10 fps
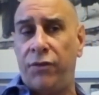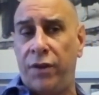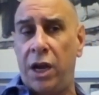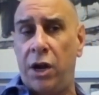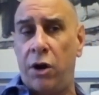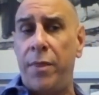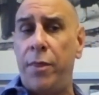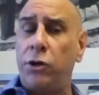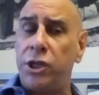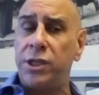a year, and
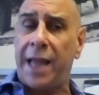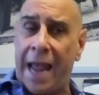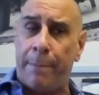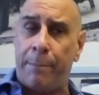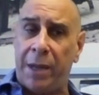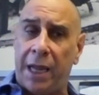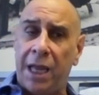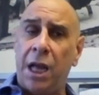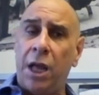they're just happy.